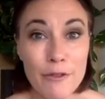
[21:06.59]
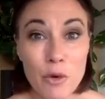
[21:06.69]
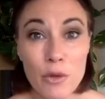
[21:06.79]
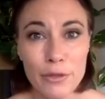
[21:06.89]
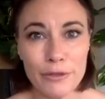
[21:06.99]

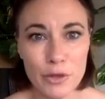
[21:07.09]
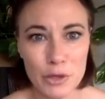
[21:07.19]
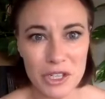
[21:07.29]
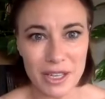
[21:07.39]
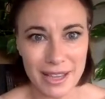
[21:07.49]
for the
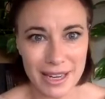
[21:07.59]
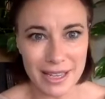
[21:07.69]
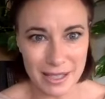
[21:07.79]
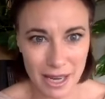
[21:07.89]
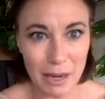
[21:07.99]
future that
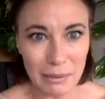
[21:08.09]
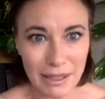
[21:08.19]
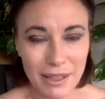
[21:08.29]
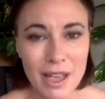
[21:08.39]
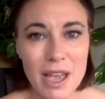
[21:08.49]
is
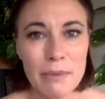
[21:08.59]
coming.